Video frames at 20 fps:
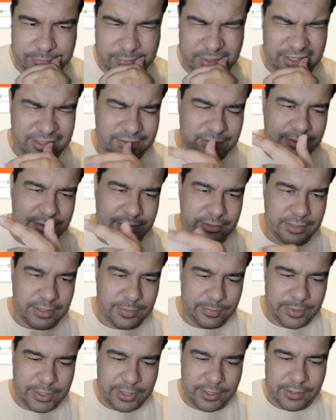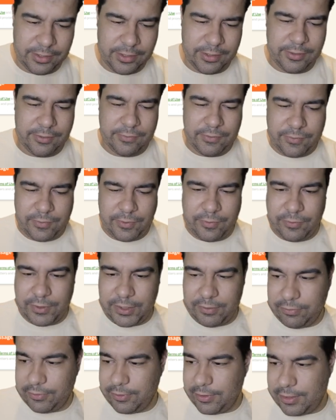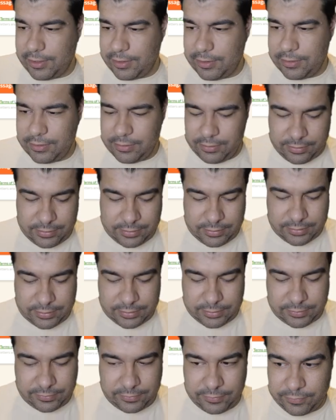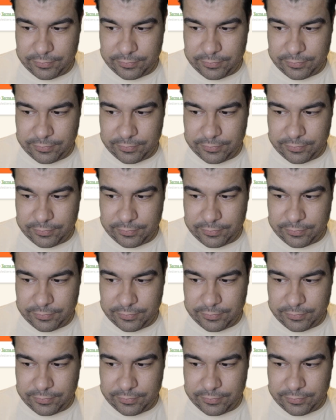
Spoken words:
actually not that bad. 55 grand is